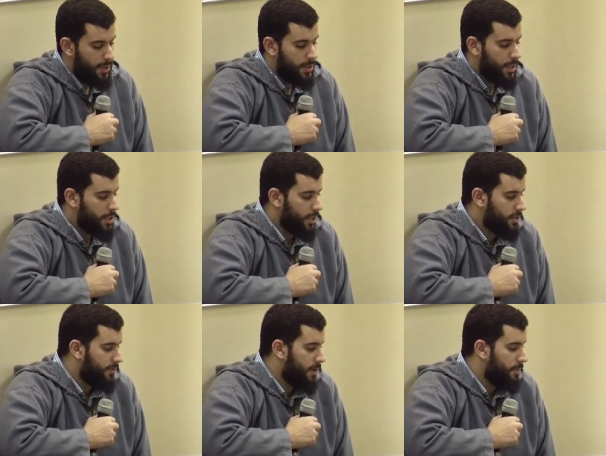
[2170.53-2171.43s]
the
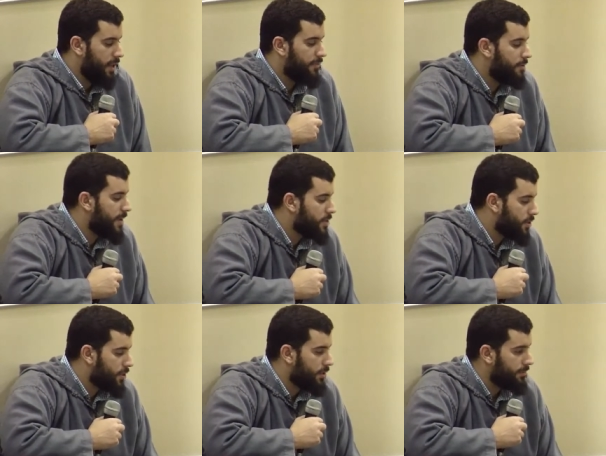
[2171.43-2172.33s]
teachings of our beloved
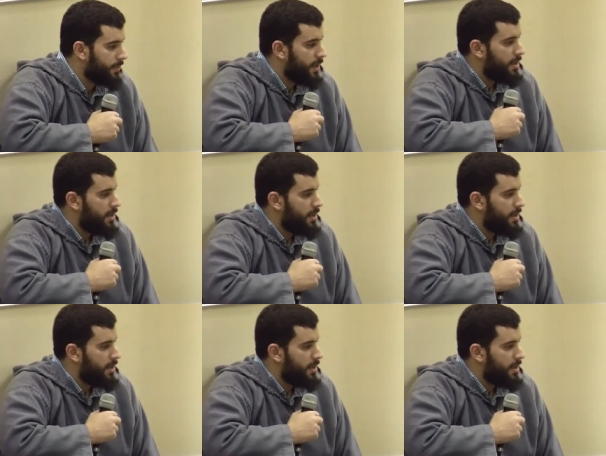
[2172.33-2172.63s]
Messenger.